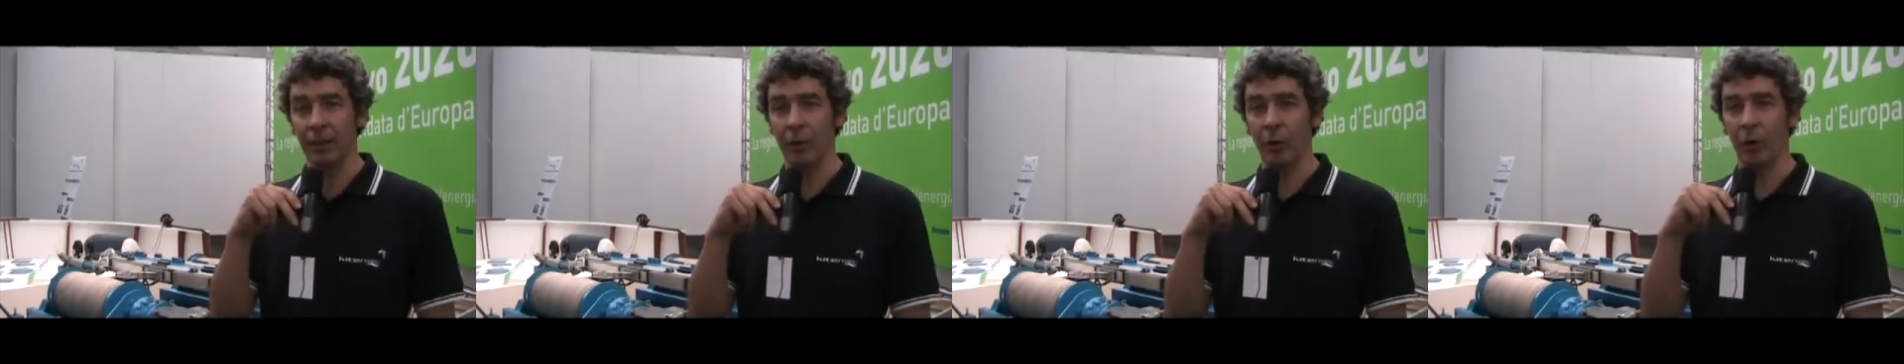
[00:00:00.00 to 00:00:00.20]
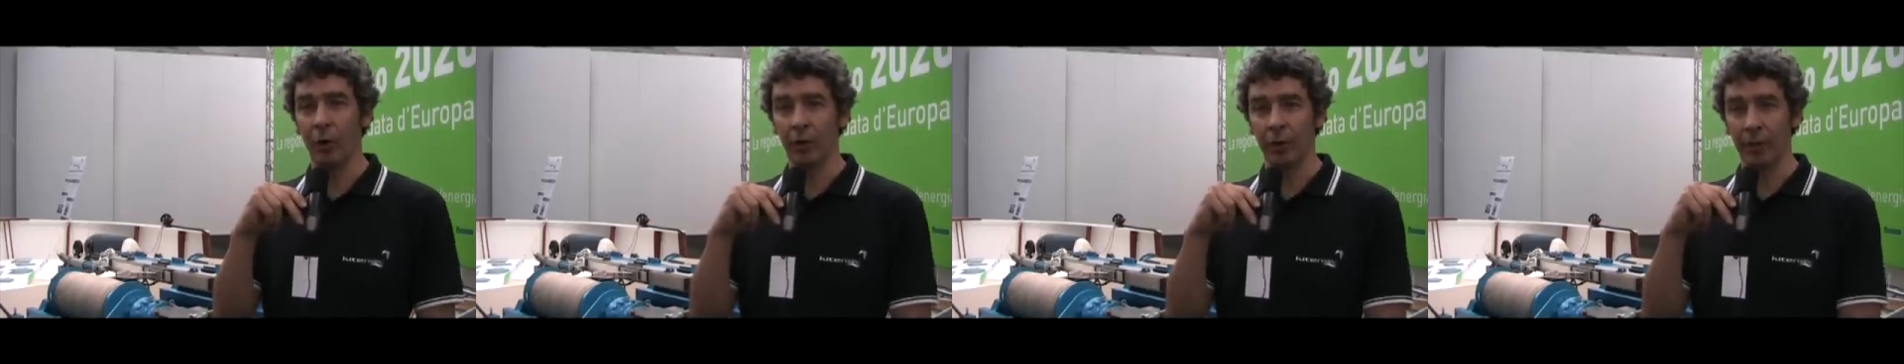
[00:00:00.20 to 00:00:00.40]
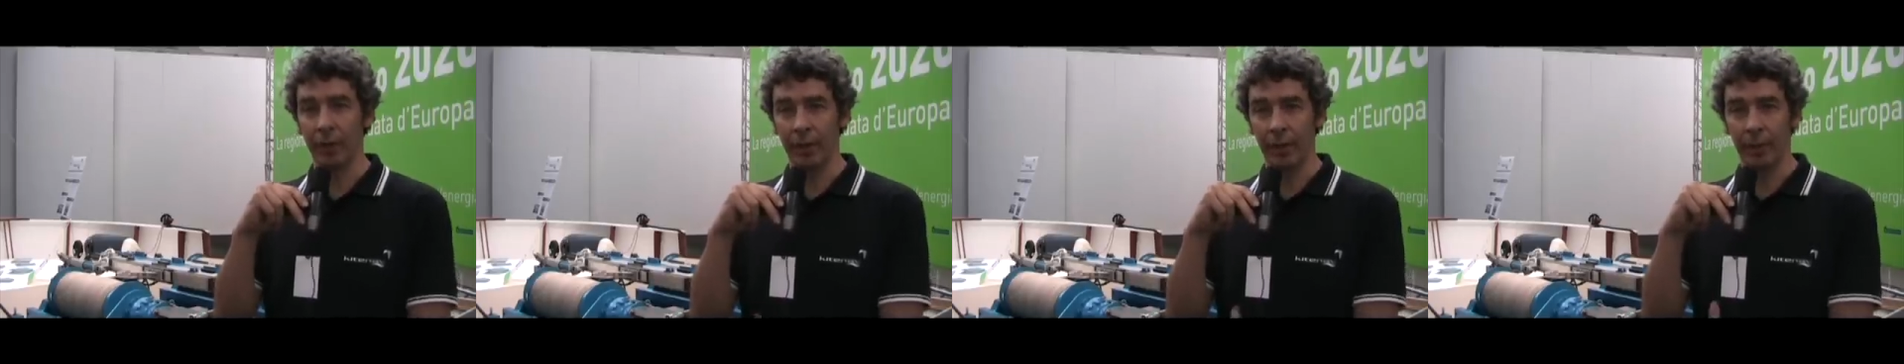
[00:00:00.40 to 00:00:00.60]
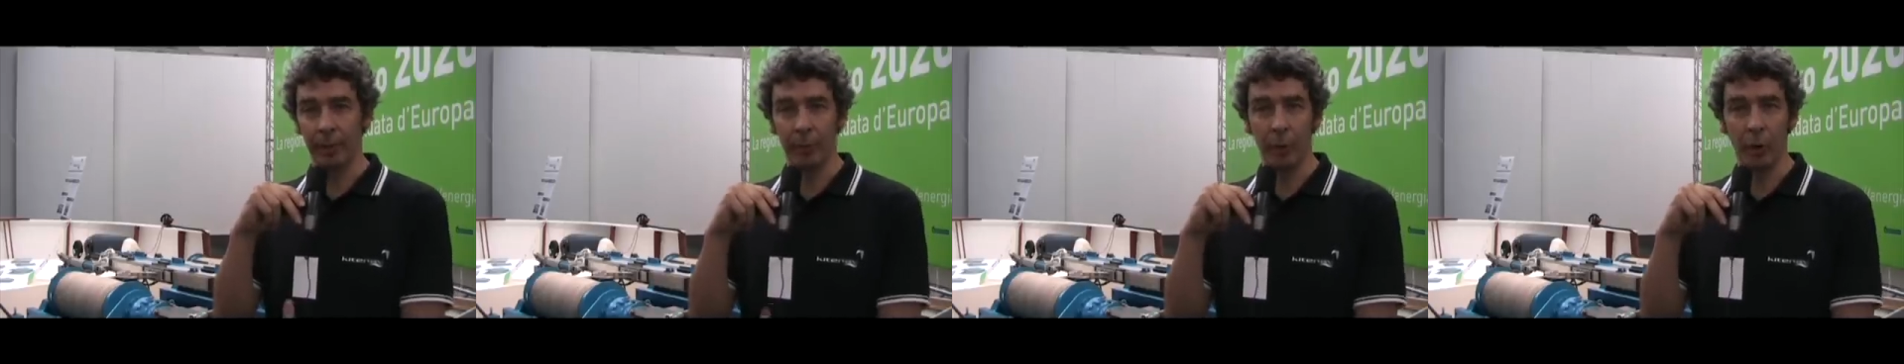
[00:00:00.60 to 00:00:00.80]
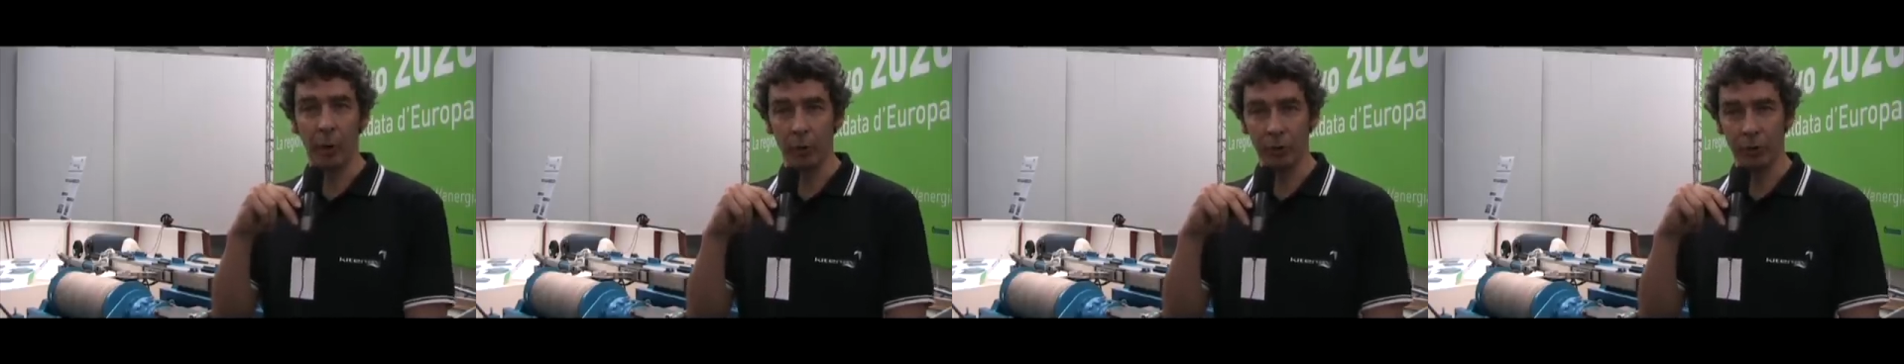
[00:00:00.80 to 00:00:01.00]
on a
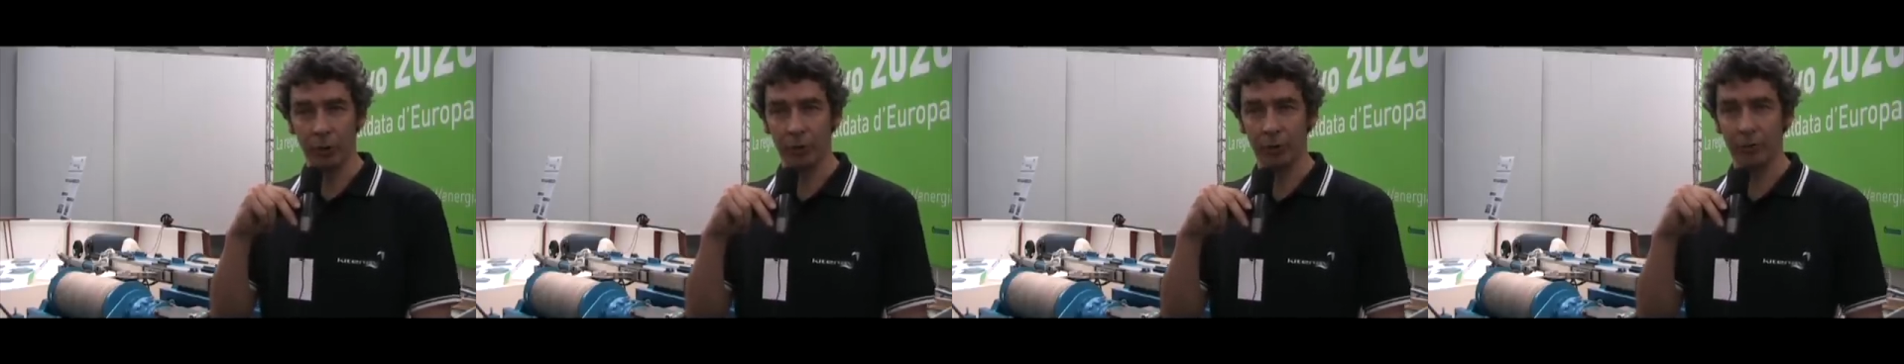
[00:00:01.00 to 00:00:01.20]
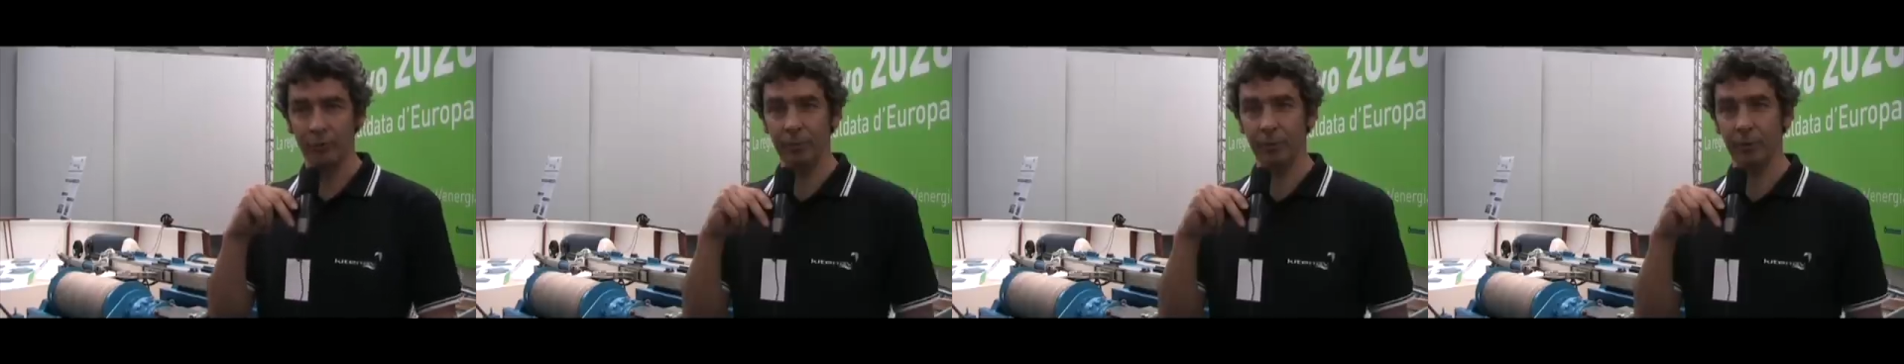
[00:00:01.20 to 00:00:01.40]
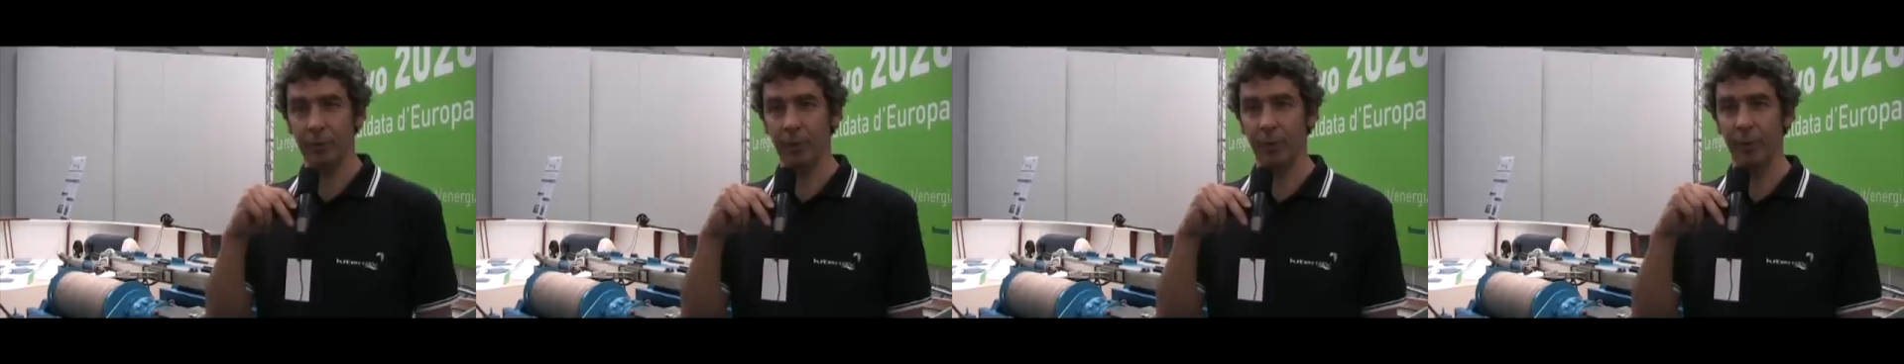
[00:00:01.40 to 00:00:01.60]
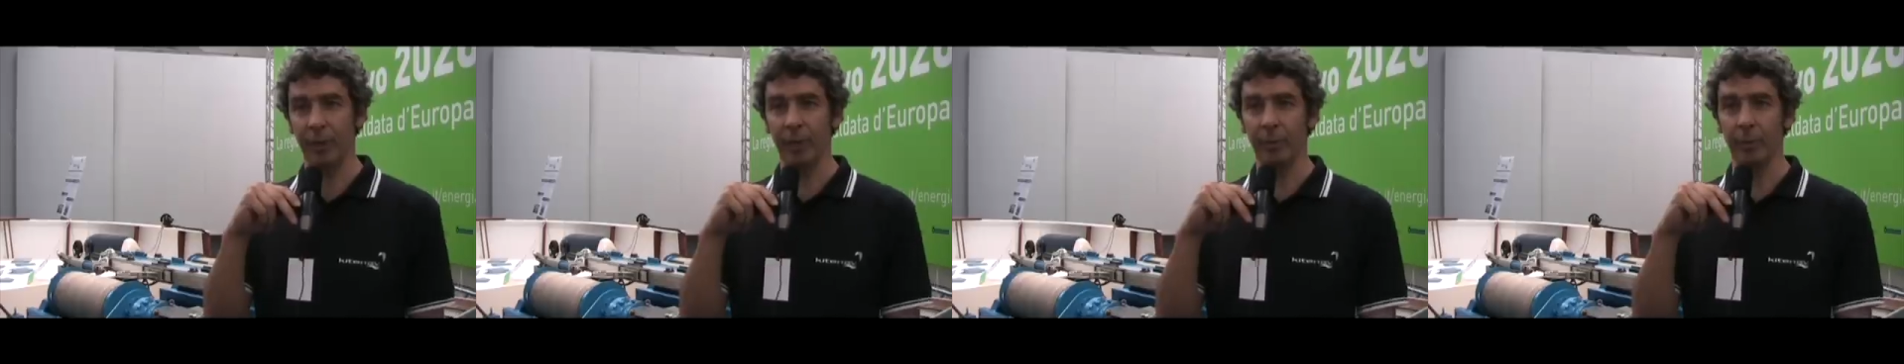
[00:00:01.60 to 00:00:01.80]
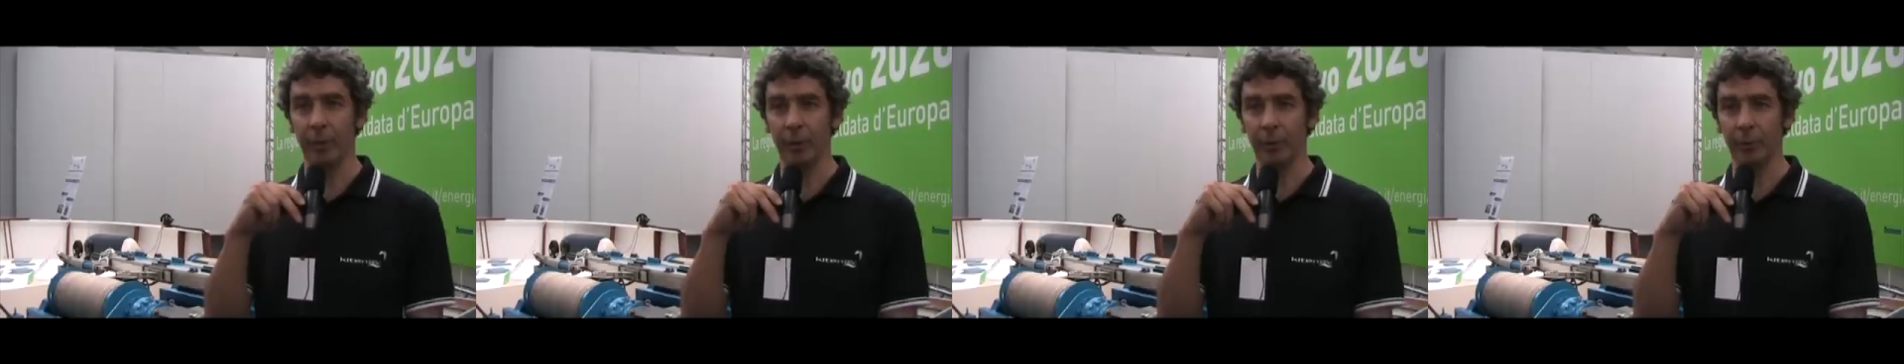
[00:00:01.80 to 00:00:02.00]
boat, on a
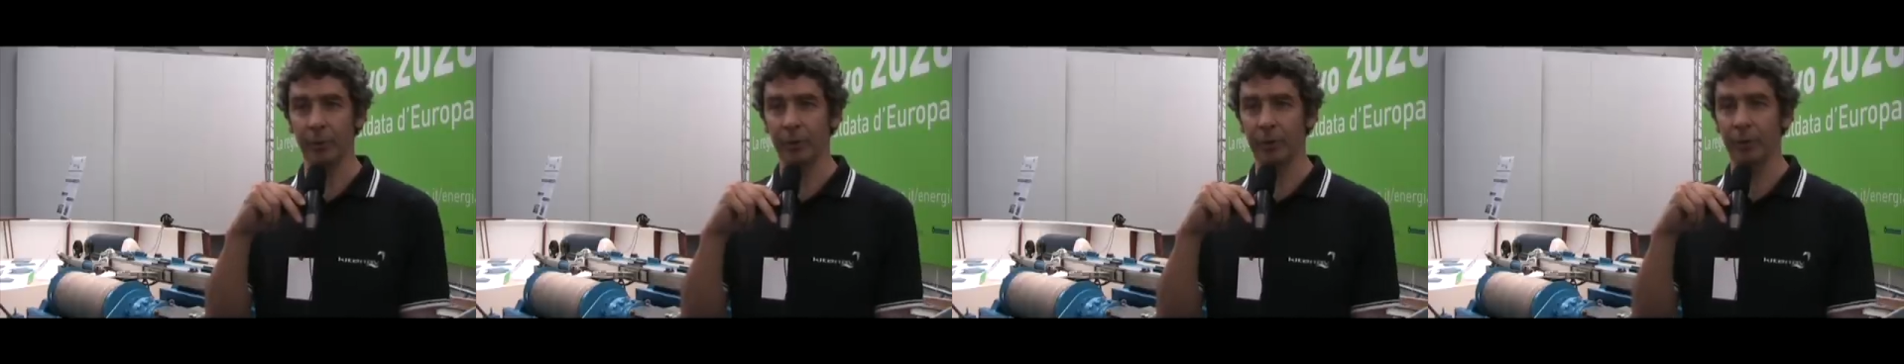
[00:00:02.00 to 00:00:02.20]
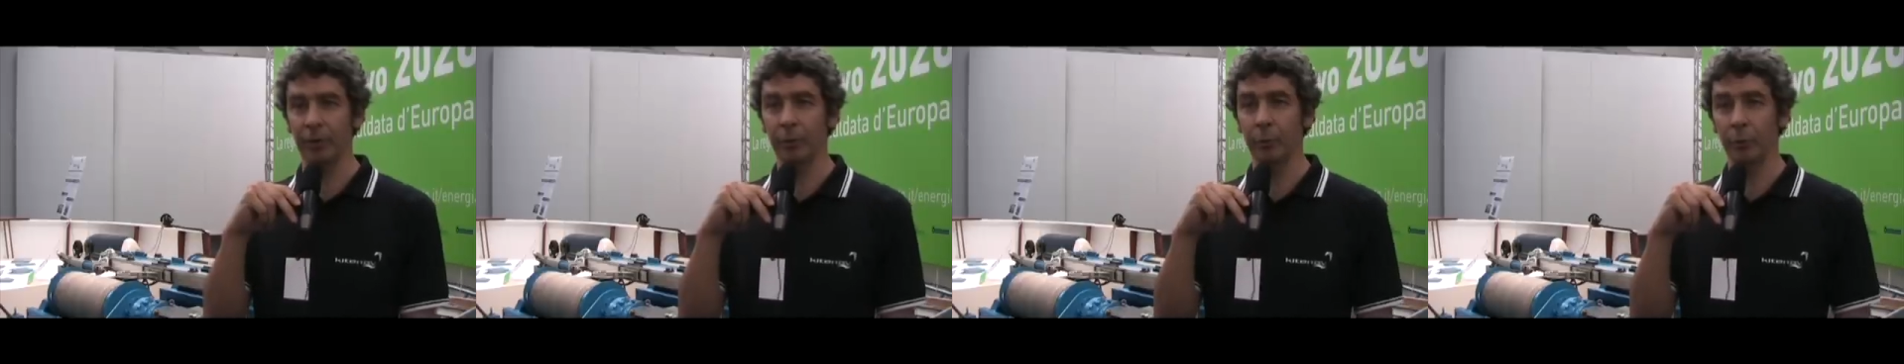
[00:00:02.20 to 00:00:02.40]
big boat,